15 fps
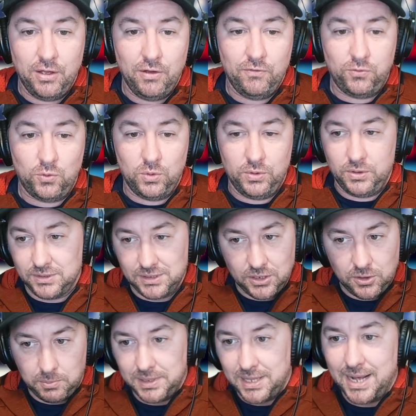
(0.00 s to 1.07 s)
for those
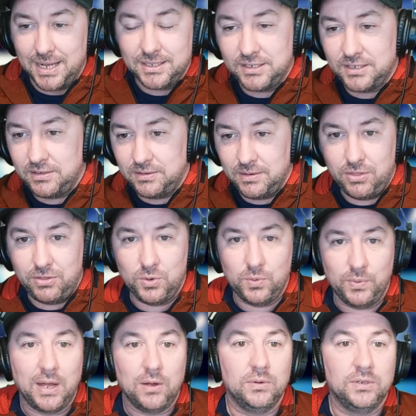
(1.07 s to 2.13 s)
little plots
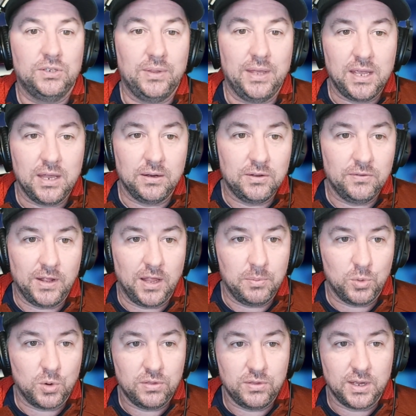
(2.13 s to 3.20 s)
throughout, so they can develop
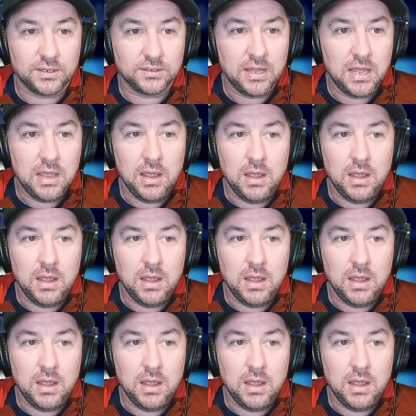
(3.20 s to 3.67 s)
more things.